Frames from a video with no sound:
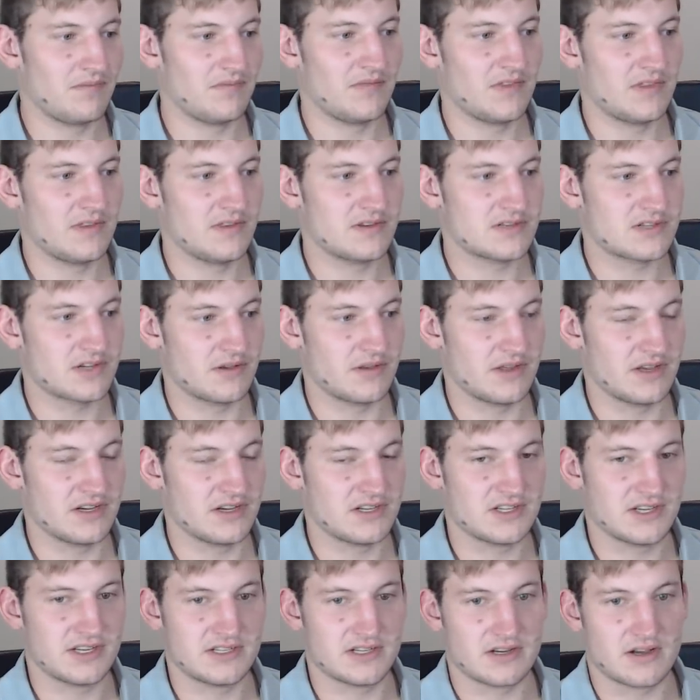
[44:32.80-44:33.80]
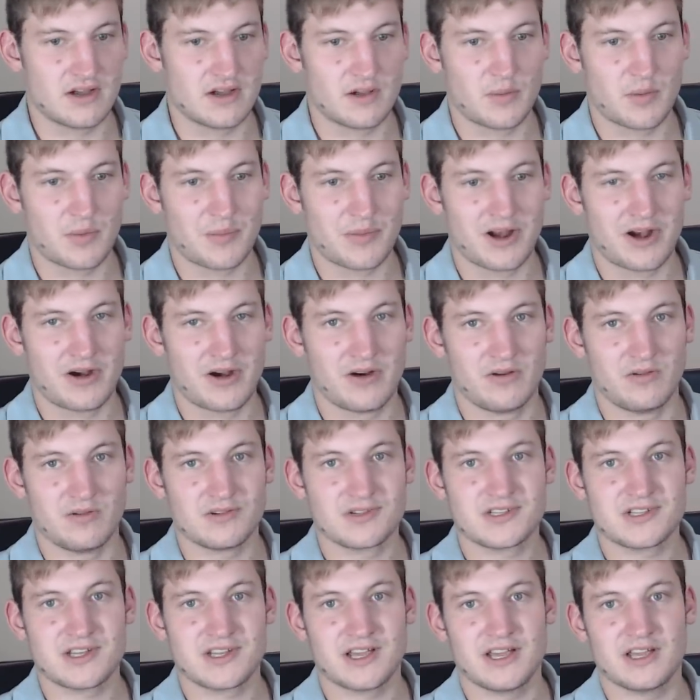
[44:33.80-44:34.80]
So they're setting up a parallel
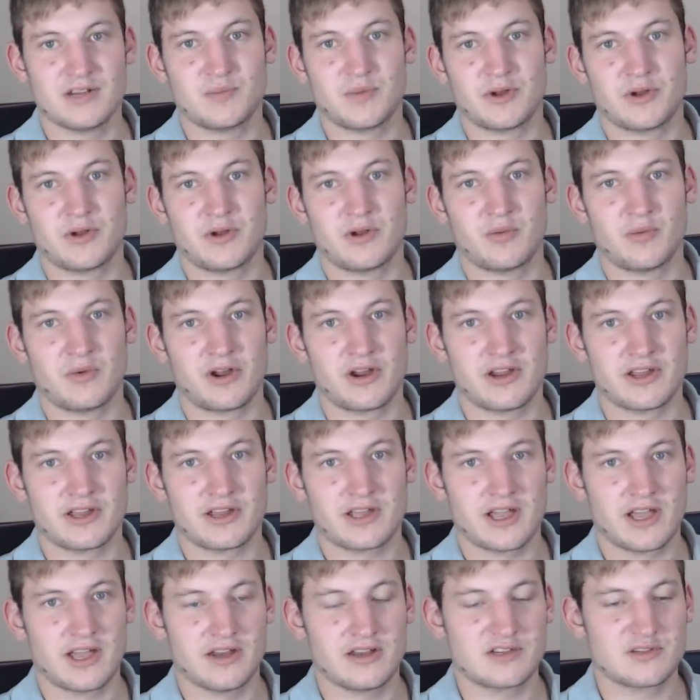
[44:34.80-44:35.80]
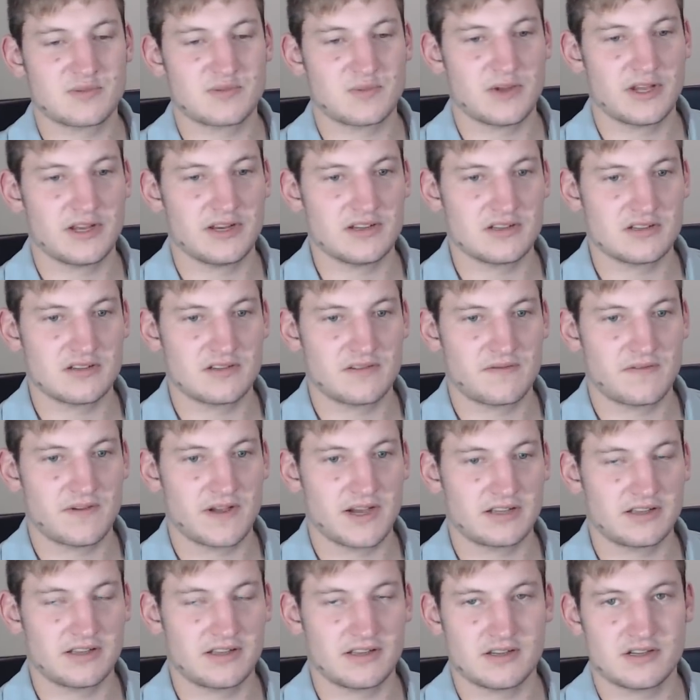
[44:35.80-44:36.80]
state, but what I can explain is the
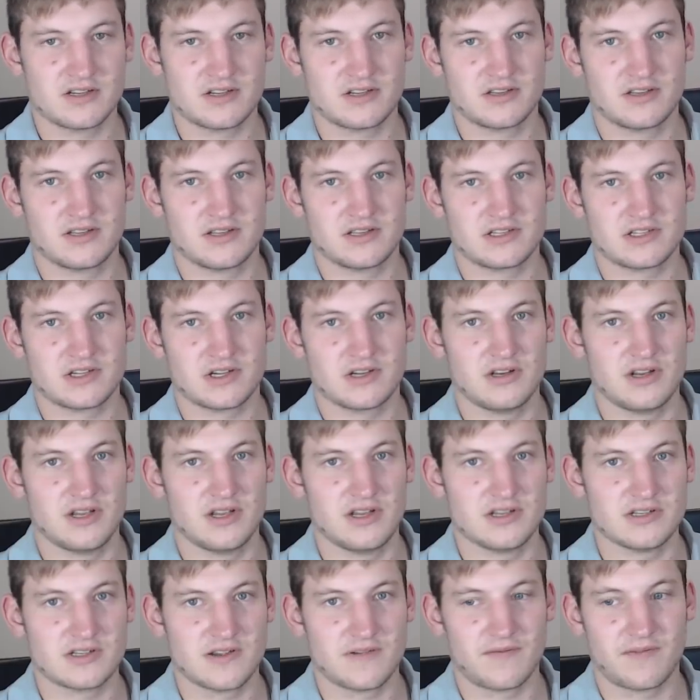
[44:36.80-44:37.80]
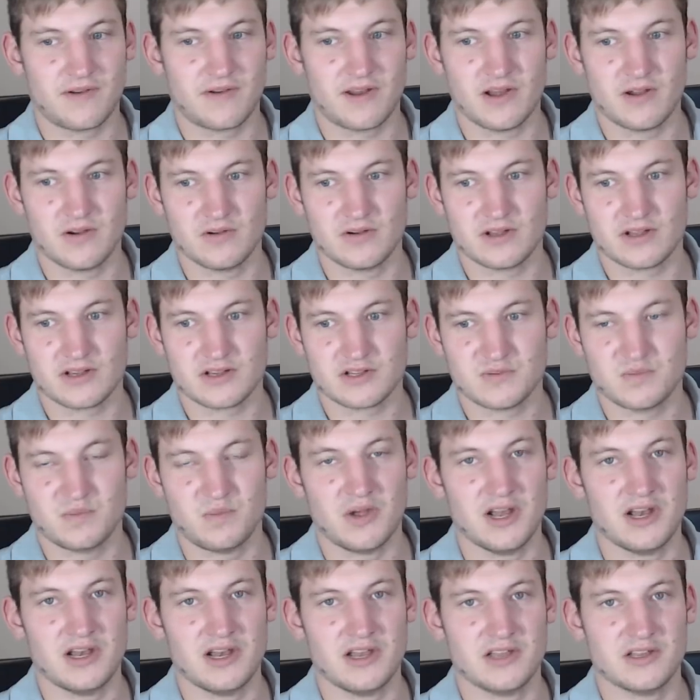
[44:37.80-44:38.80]
fact that the Chinese have loaned us
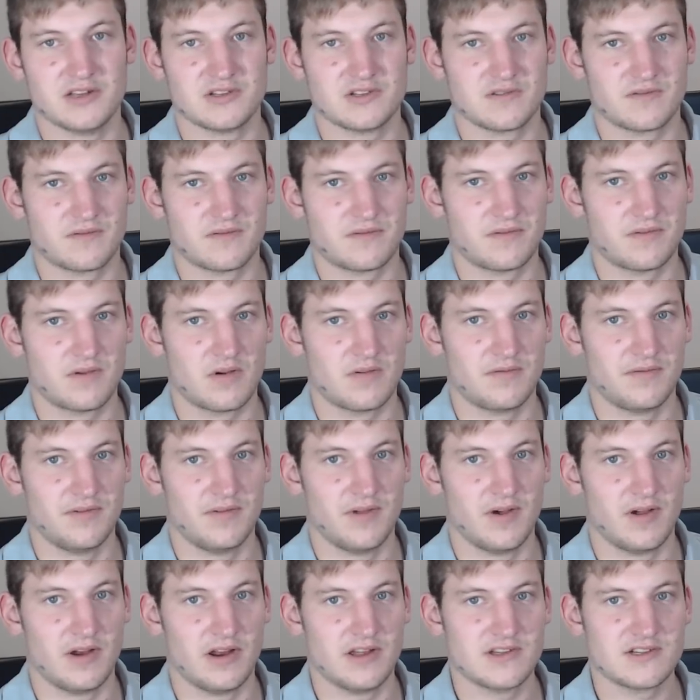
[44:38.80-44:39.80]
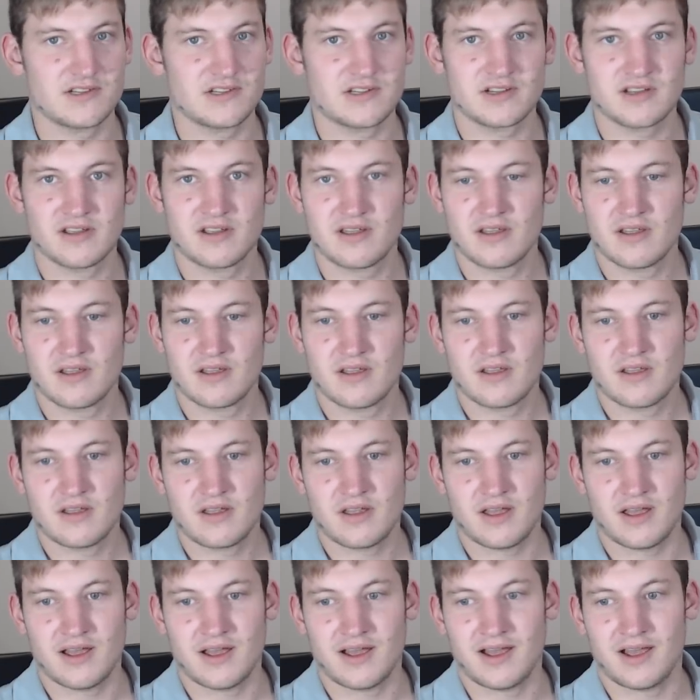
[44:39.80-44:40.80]
billions of dollars
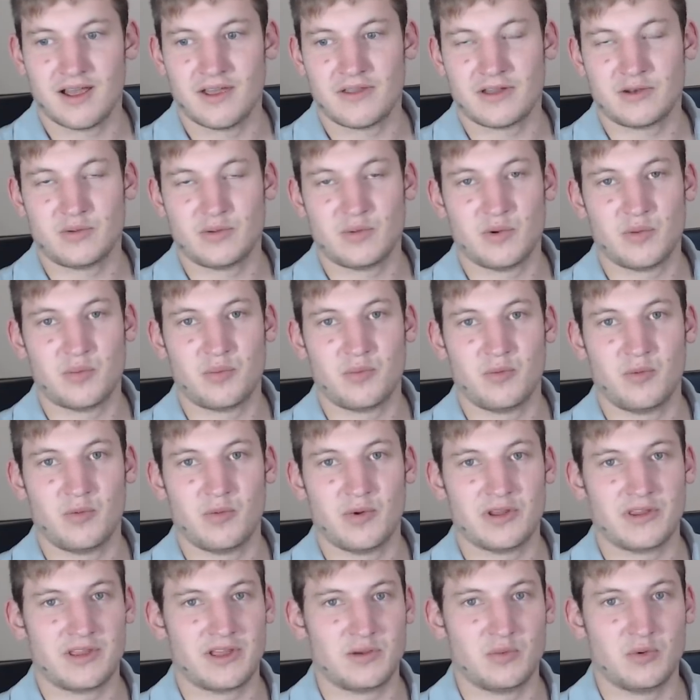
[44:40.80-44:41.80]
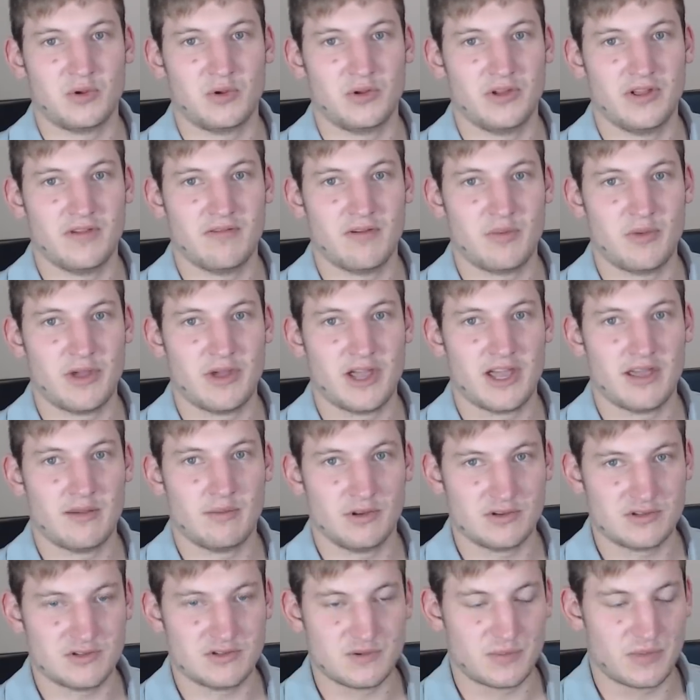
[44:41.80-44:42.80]
that we'll never be
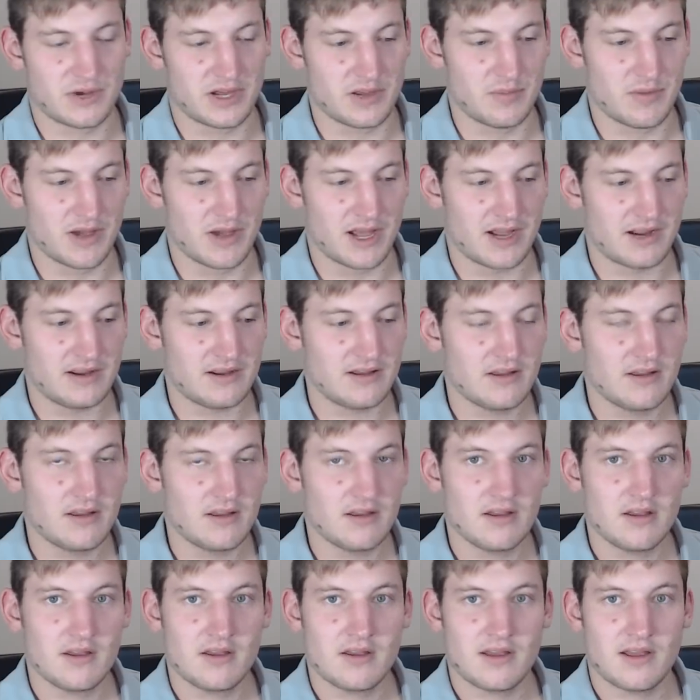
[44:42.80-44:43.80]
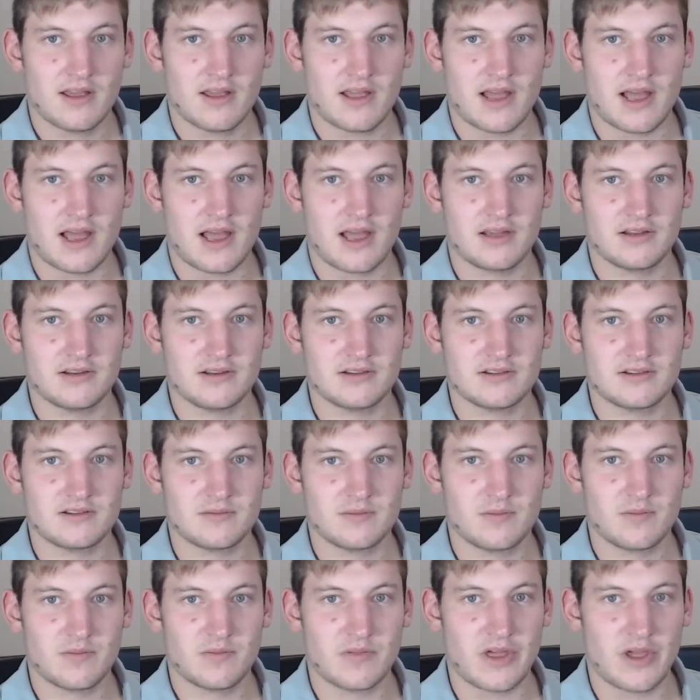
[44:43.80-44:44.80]
able to pay back. And
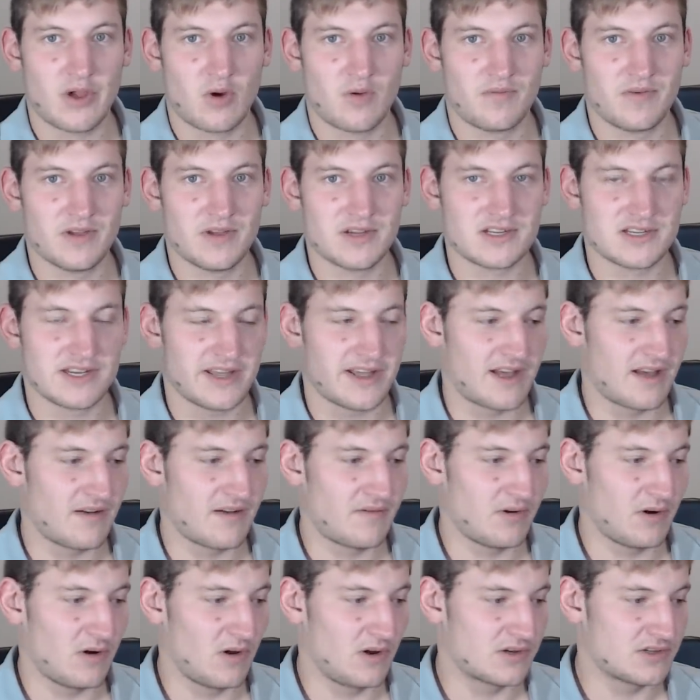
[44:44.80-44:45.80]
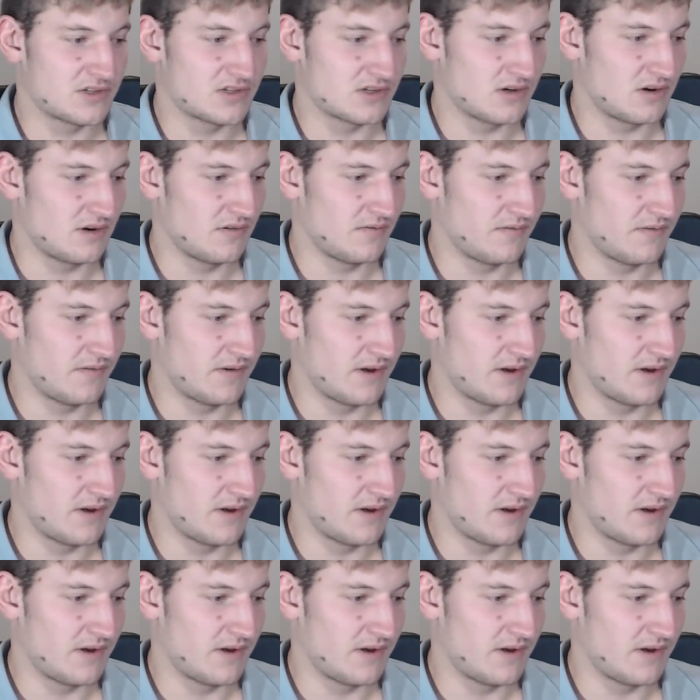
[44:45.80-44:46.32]
they obviously have a lot of,